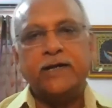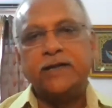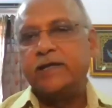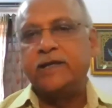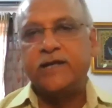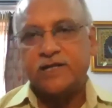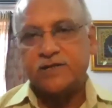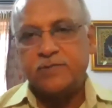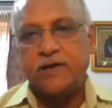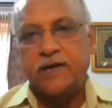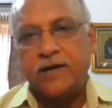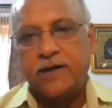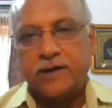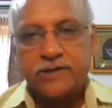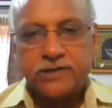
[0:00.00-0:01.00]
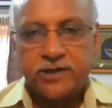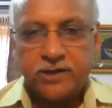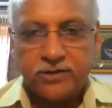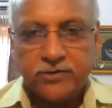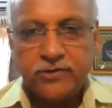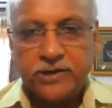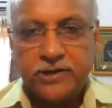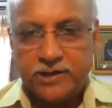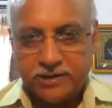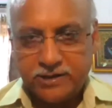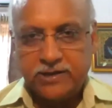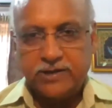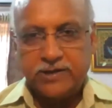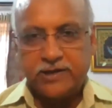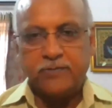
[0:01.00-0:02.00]
and that has been inducted into the
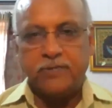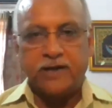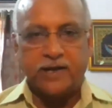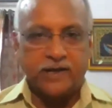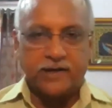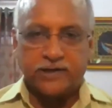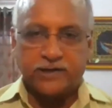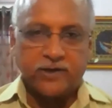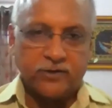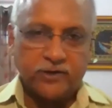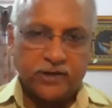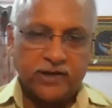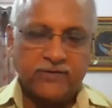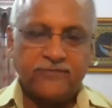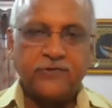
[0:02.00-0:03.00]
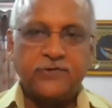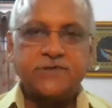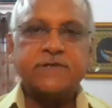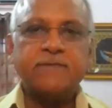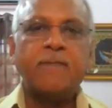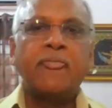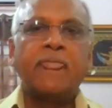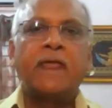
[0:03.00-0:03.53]
Air Force.